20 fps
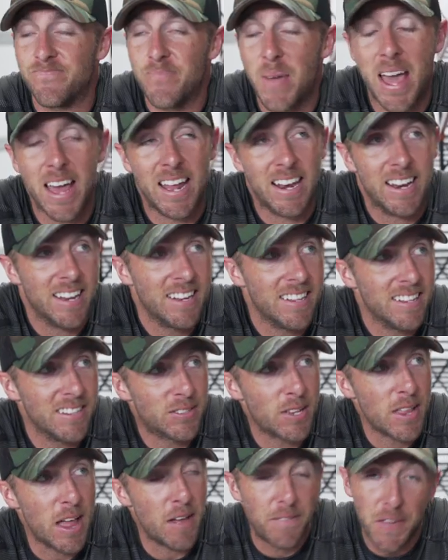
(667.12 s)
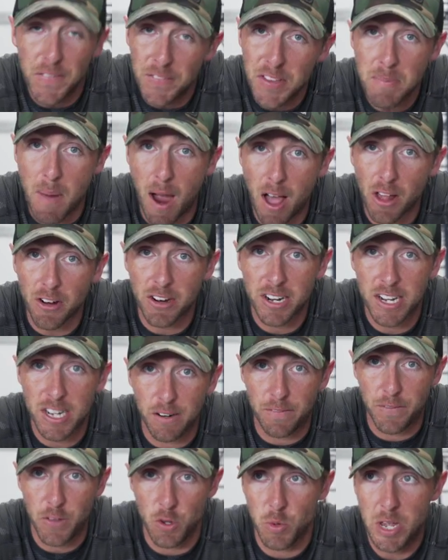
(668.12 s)
Man, so that 50 miler I did
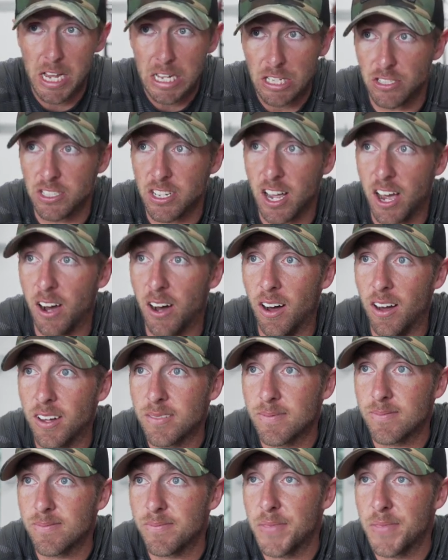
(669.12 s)
a few weeks ago,